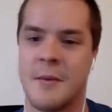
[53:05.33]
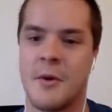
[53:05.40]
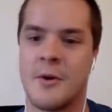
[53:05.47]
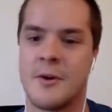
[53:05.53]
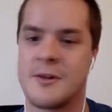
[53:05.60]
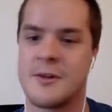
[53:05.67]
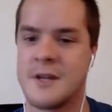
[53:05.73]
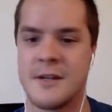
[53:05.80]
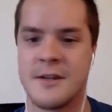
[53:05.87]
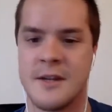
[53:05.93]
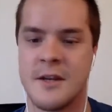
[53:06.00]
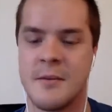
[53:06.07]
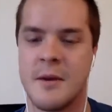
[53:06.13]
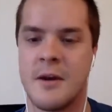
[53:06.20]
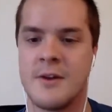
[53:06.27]
always trying to
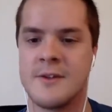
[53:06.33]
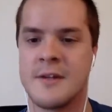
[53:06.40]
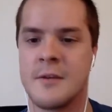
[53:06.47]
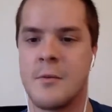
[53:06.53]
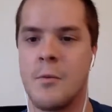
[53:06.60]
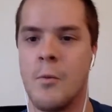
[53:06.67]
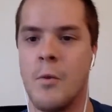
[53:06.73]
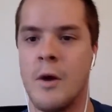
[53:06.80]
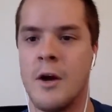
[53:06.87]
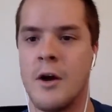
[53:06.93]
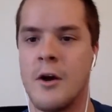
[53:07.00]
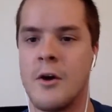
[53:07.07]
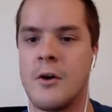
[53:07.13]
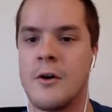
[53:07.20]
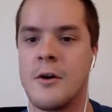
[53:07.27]
think about is, like, what
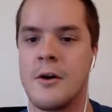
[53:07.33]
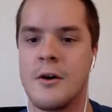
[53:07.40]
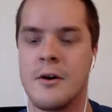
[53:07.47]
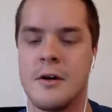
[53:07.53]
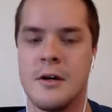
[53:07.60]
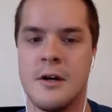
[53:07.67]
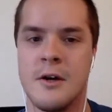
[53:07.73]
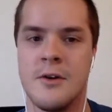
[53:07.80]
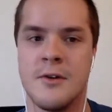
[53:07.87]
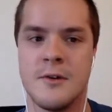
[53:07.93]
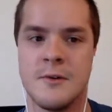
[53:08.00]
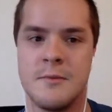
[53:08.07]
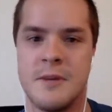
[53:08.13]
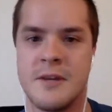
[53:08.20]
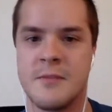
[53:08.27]
are
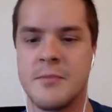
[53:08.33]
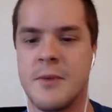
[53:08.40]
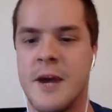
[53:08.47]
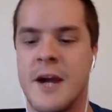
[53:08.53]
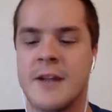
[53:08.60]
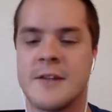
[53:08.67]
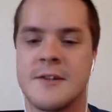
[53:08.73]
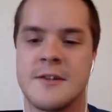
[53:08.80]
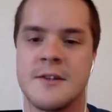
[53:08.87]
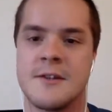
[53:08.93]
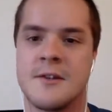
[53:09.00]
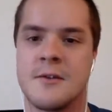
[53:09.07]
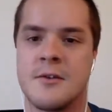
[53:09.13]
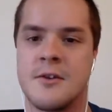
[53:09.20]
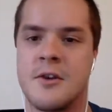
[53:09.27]
those best
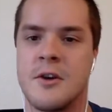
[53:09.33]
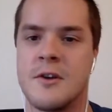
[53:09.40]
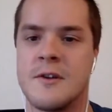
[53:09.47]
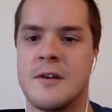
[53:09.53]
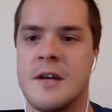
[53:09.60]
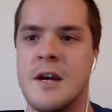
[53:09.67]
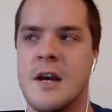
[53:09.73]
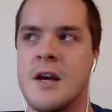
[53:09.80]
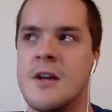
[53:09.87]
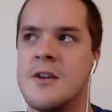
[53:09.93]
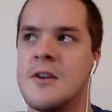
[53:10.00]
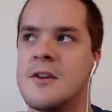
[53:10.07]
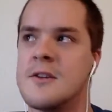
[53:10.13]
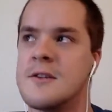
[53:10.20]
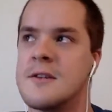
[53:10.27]
practices? So does
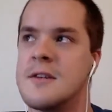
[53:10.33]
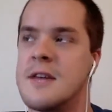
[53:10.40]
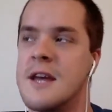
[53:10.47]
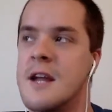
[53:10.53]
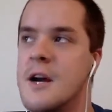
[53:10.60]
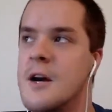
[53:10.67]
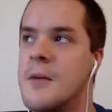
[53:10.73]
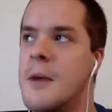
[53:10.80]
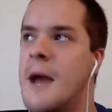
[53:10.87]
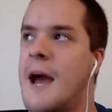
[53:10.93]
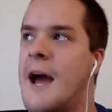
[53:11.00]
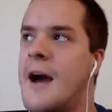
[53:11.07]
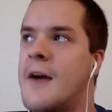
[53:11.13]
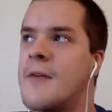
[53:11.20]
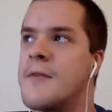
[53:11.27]
GitHub
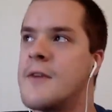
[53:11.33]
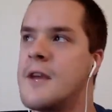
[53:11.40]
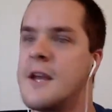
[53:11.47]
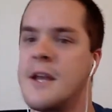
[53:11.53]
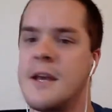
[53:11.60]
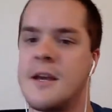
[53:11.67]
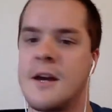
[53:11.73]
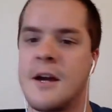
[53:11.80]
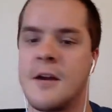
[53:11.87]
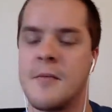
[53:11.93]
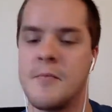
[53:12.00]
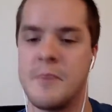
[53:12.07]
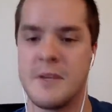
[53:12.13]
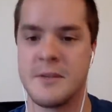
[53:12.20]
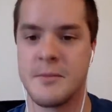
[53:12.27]
have any kind
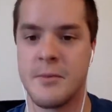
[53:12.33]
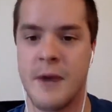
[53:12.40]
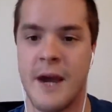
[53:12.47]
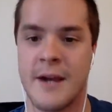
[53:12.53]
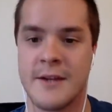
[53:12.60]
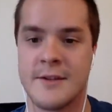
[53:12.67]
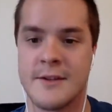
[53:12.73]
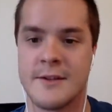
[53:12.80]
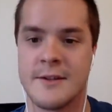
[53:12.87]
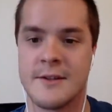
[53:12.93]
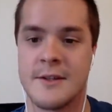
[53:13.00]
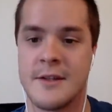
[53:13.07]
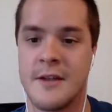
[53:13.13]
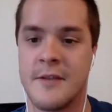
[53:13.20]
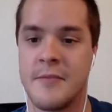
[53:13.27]
of best practices
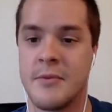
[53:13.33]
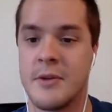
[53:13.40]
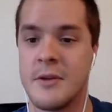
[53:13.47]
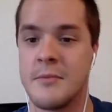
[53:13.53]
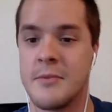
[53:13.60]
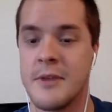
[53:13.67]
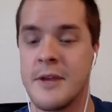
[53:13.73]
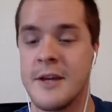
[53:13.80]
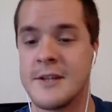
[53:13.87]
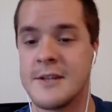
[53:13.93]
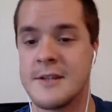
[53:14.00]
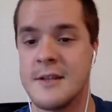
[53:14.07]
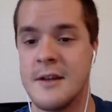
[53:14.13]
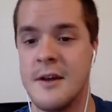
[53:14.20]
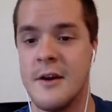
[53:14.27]
that they put in
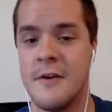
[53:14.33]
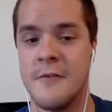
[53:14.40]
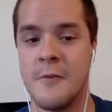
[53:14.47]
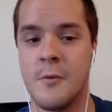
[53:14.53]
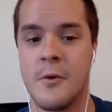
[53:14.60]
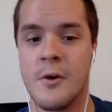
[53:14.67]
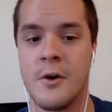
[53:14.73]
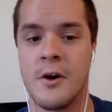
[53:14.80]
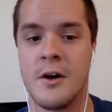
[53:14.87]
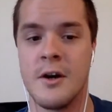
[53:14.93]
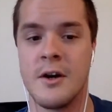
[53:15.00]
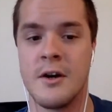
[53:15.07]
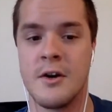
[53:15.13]
place for